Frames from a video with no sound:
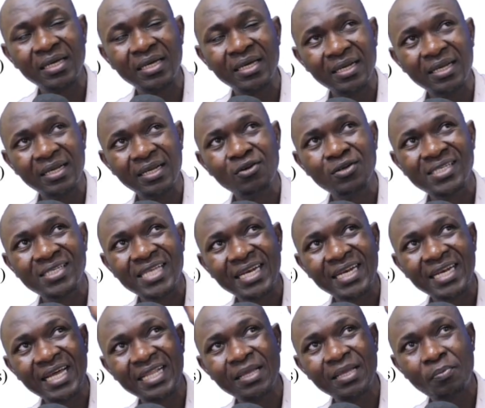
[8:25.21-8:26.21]
It will start
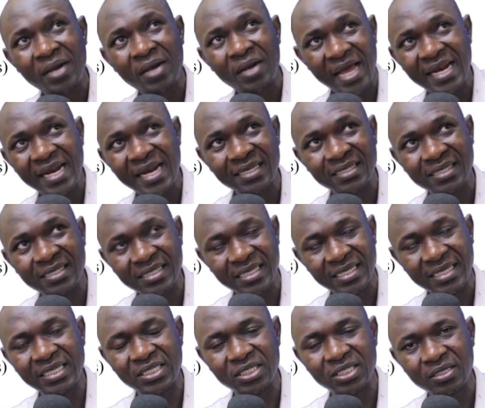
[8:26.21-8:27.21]
at the planning
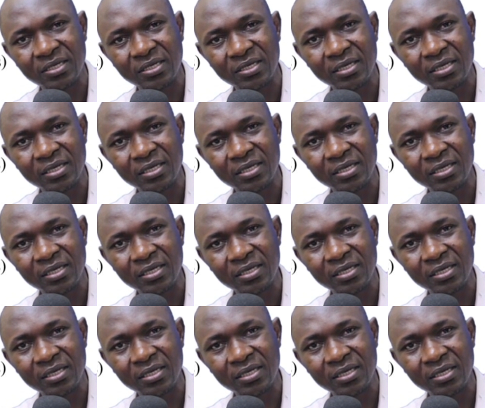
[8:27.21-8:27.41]
stage.